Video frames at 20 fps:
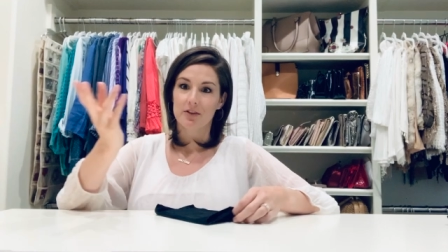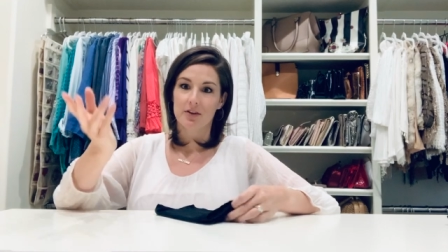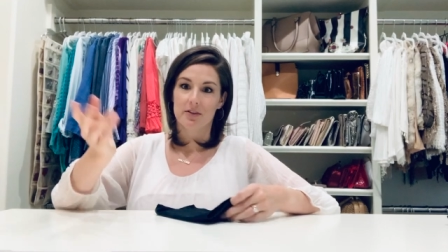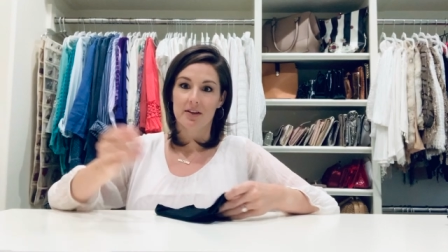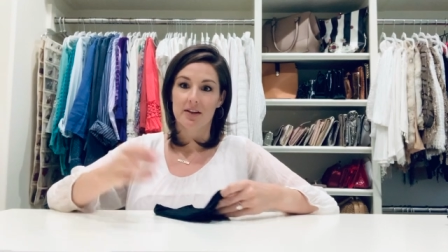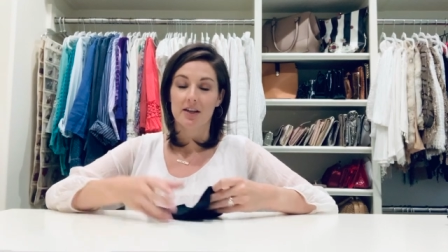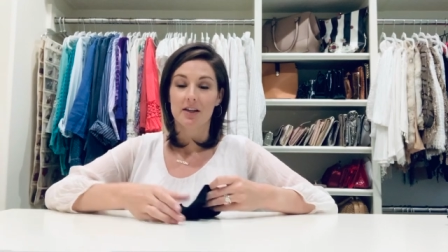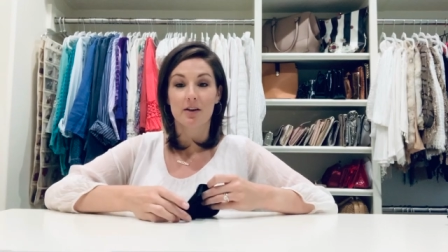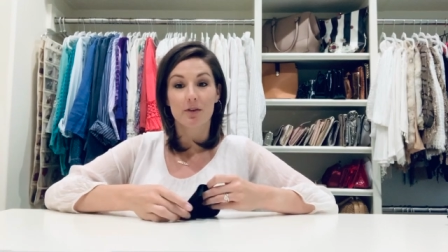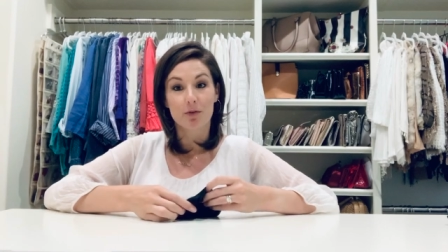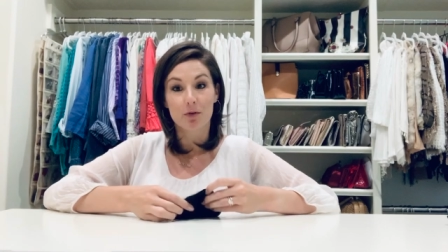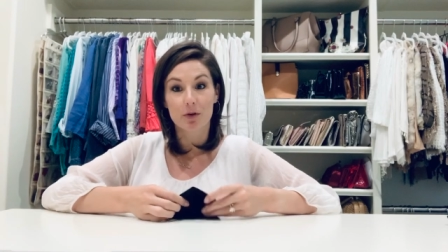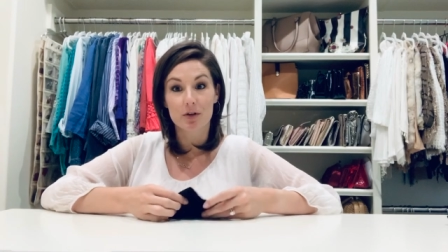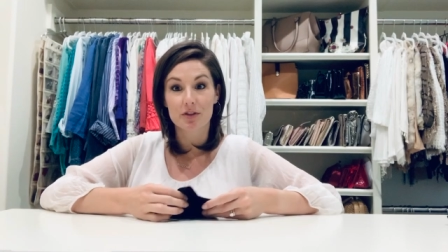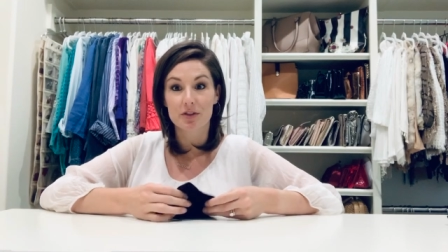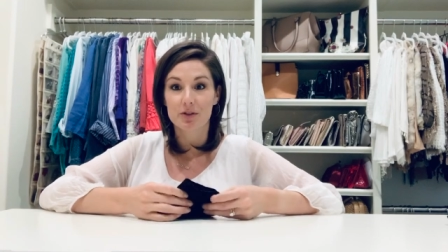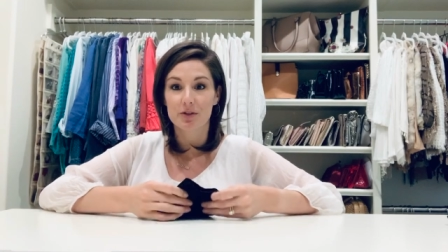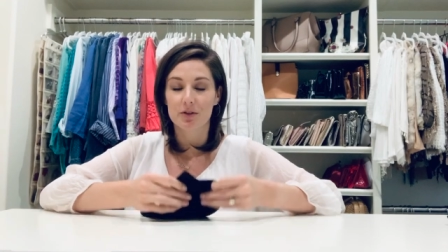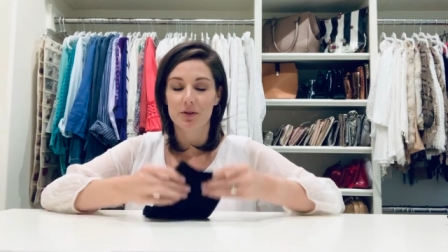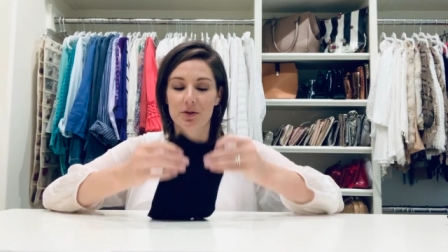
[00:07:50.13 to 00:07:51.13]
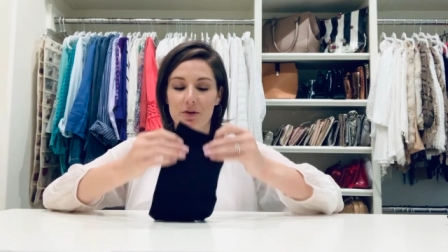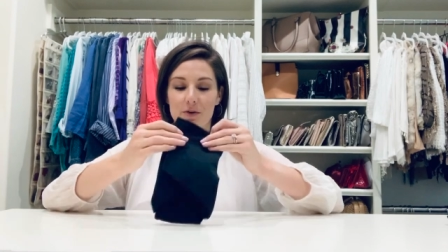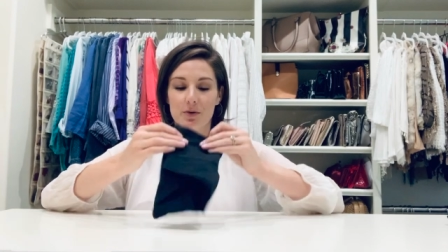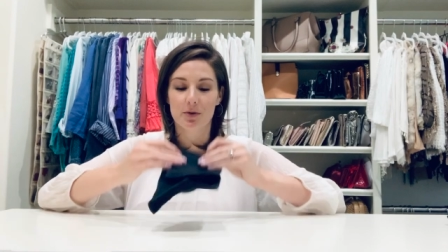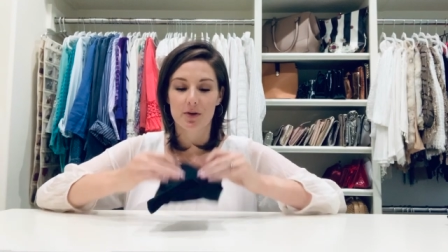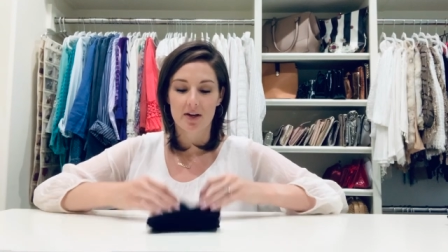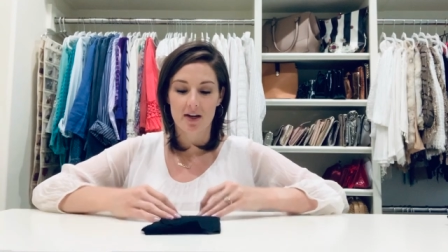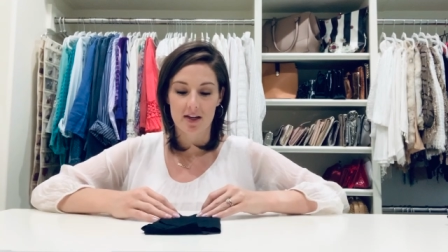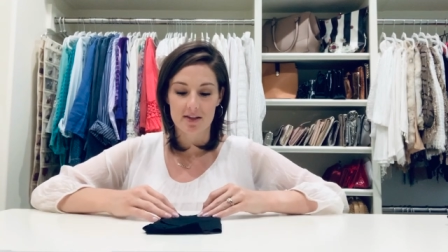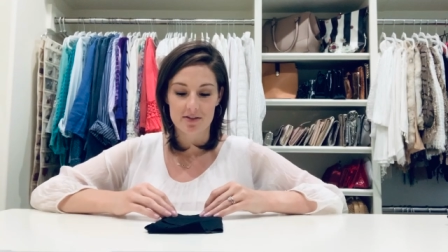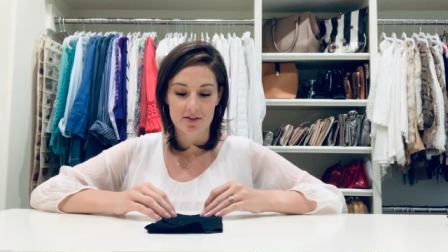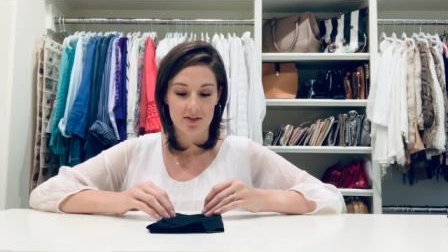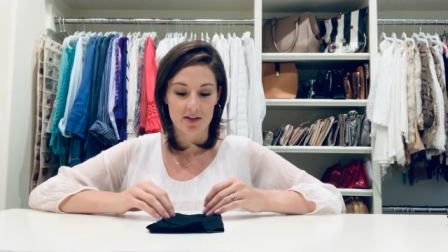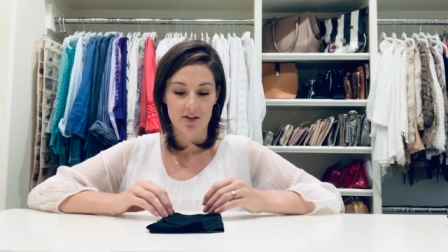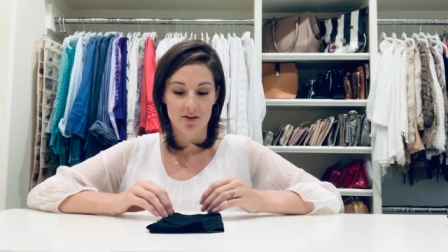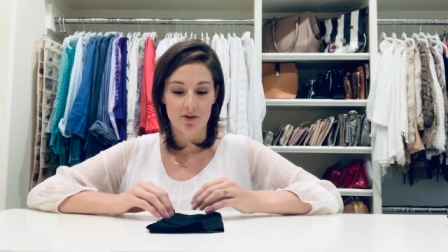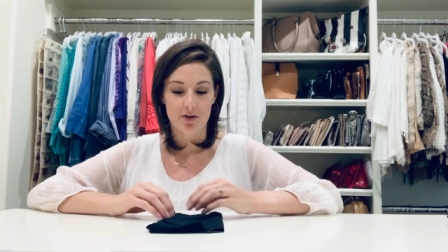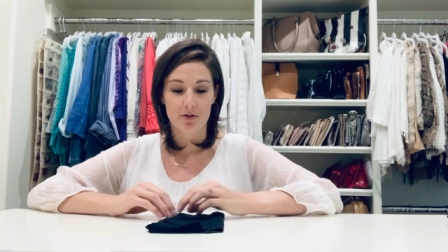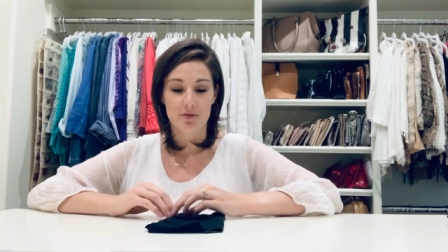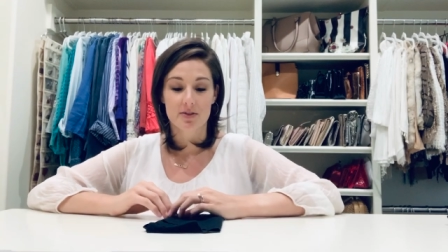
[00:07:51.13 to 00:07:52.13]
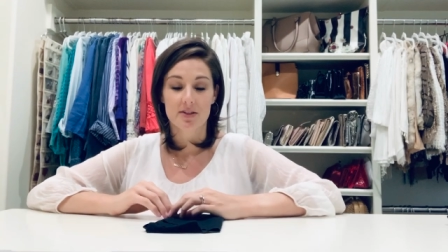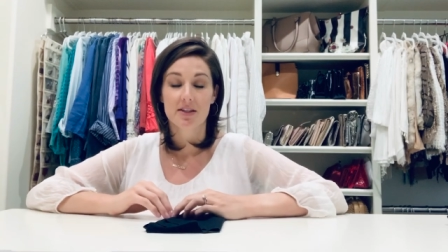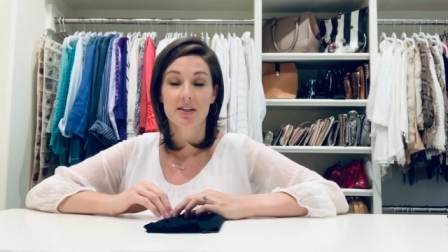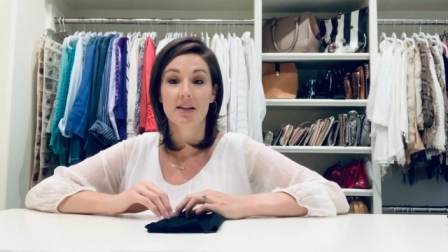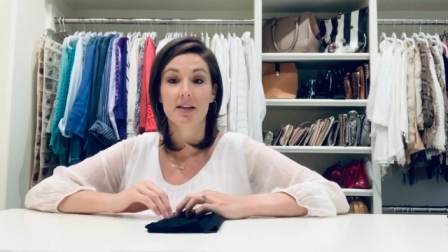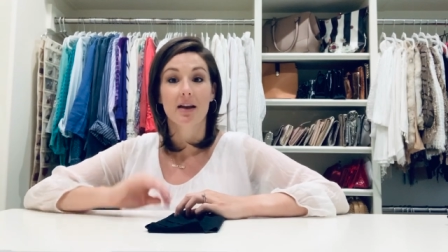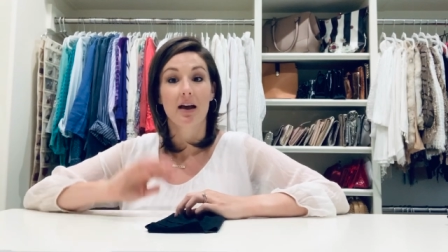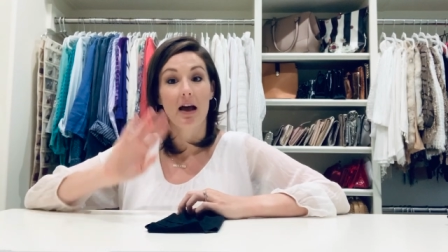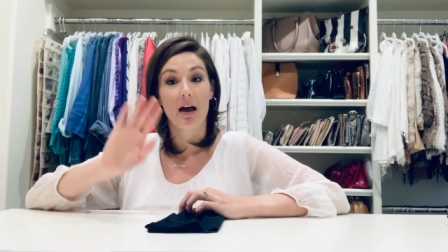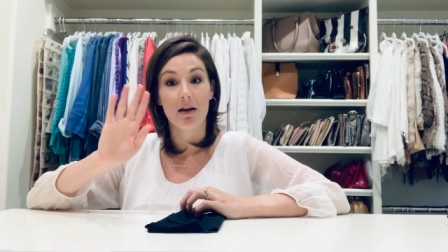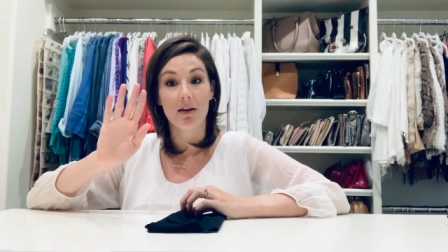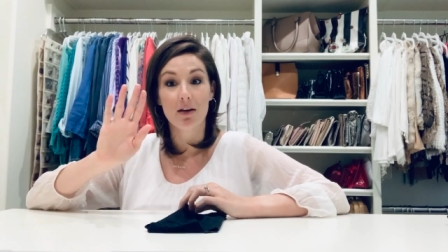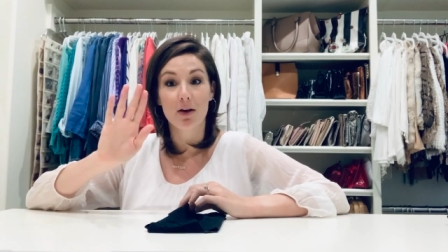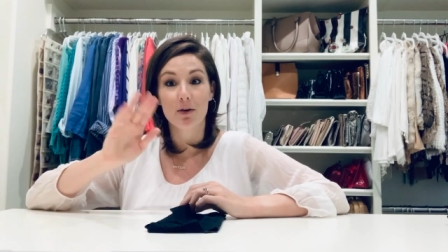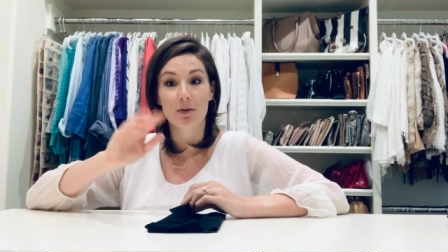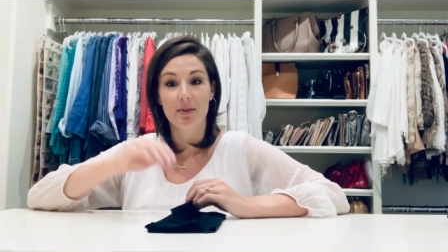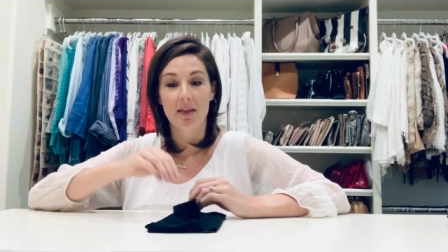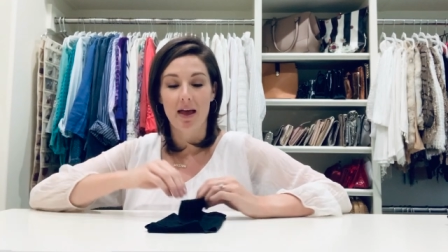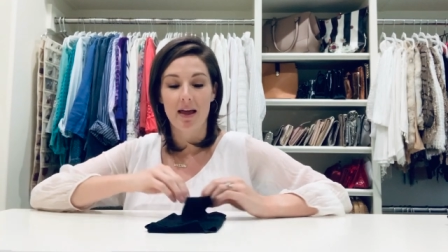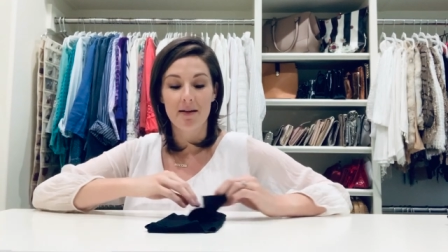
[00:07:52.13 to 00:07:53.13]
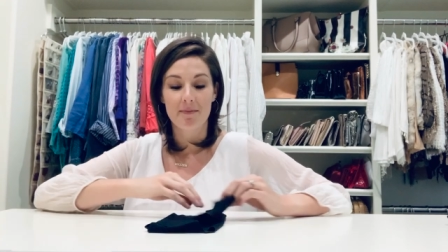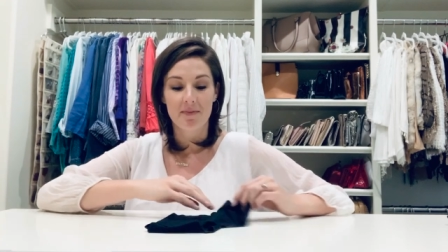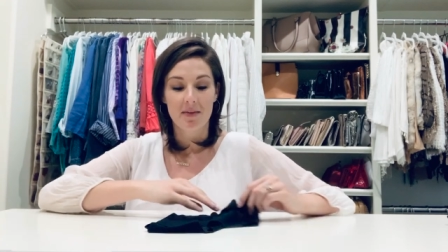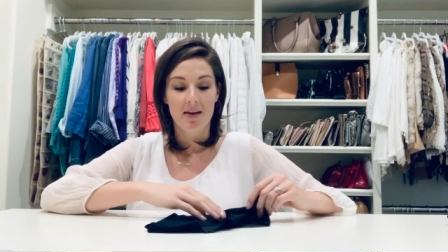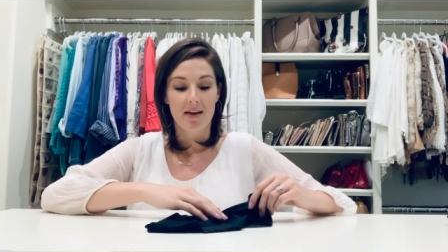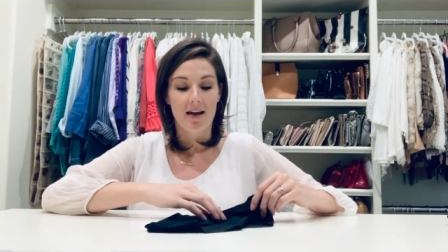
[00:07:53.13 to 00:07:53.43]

You're thinking, of course you do. You're an organizer and you're OCD. I'll own that.